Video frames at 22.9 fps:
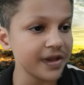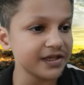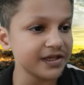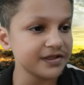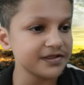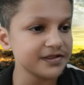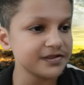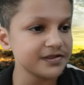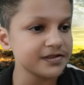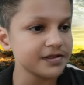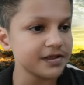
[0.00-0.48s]

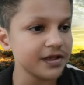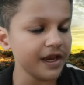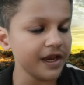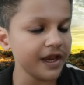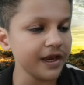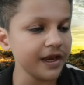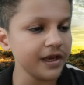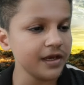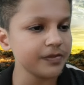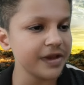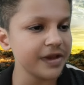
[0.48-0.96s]
in
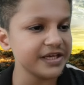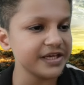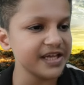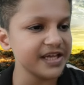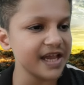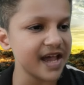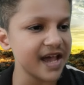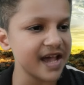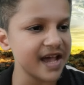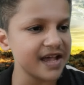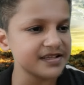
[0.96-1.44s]

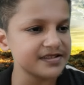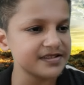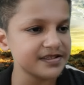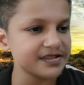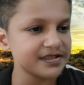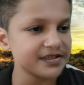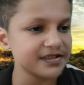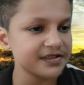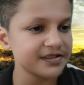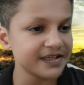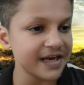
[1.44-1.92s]
medias
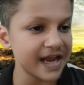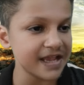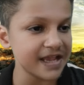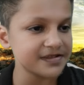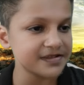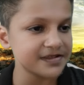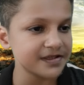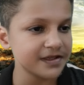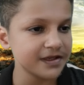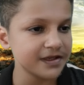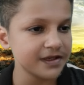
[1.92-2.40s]
res,
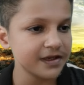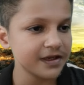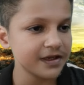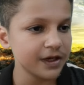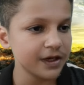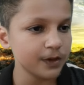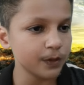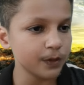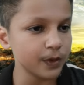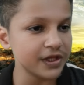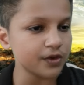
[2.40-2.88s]
with
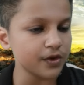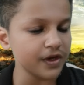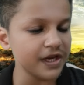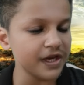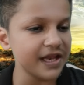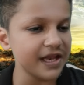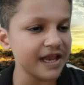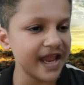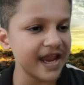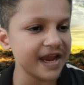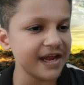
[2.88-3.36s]
Quill and the
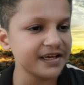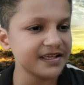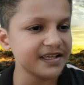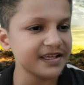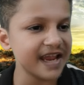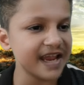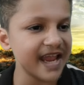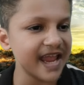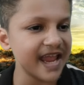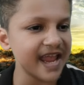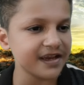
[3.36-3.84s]
gang
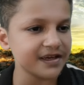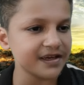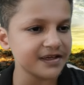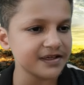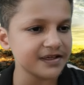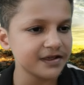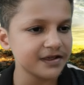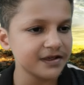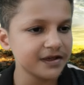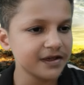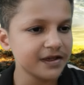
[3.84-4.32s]

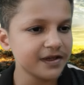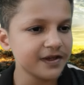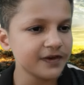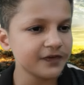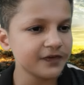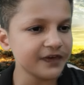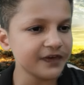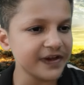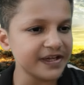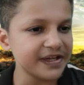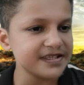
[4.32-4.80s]

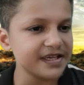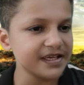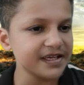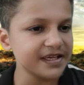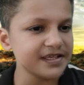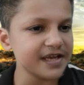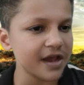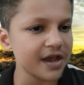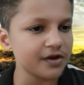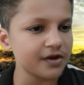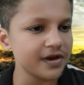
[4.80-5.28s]
facing down
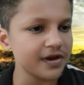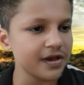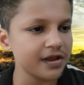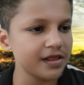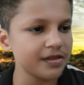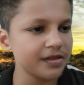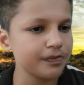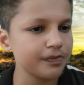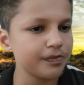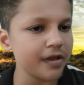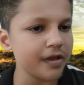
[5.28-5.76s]
a
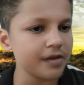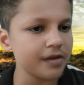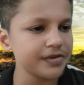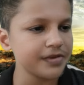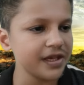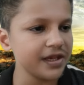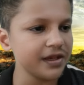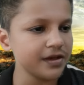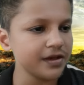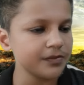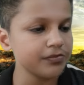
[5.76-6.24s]
blobby,
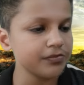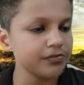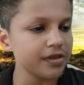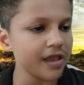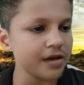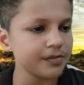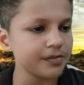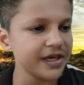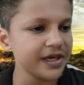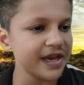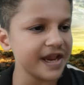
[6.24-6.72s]
blobby
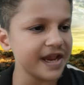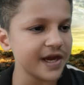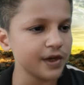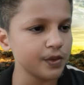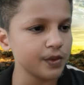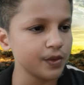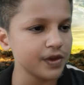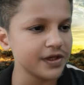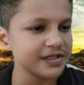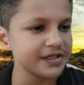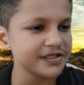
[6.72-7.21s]

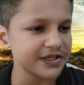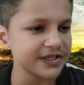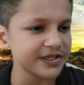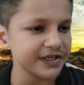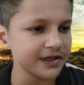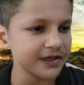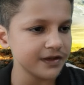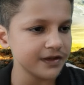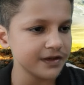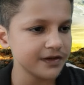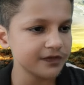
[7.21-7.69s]
adversary
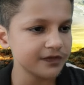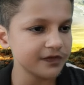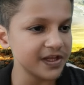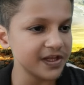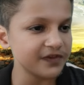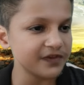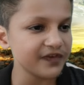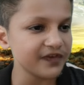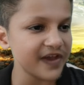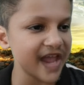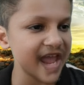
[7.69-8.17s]
with
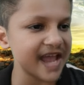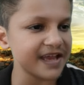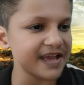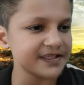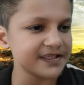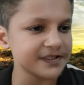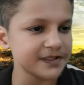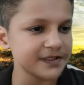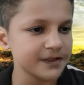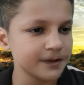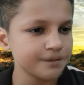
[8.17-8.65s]
fat,
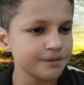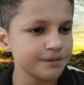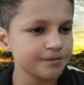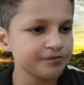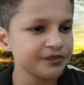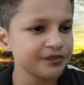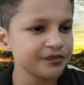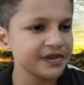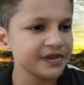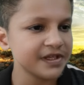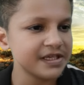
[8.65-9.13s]

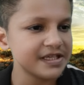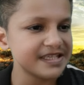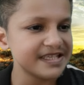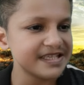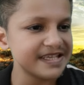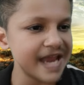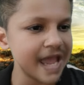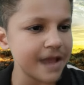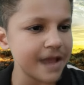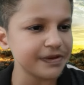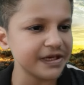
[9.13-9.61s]

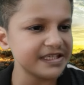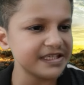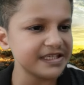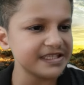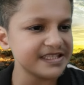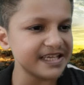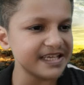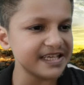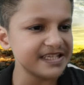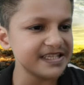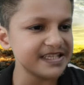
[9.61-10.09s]
snapping
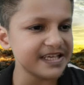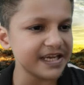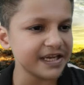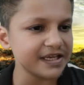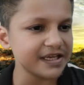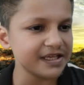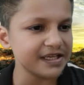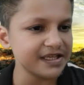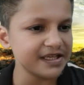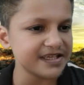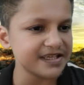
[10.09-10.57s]
tentacles
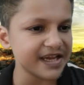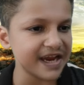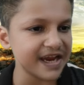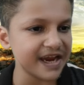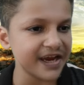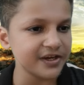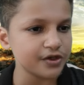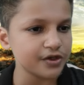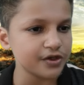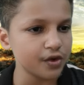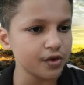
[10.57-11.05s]
and rows
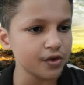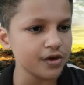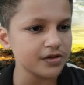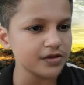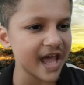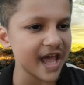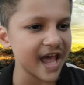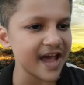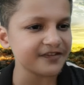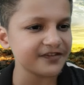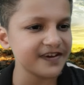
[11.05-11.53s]
of
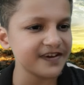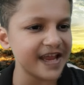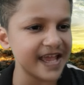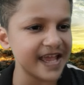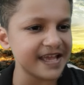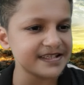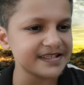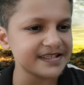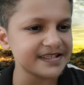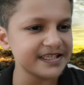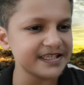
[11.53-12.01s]
nasty
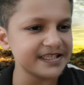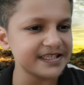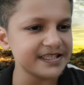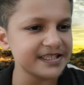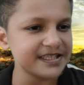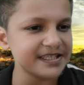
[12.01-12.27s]
teeth.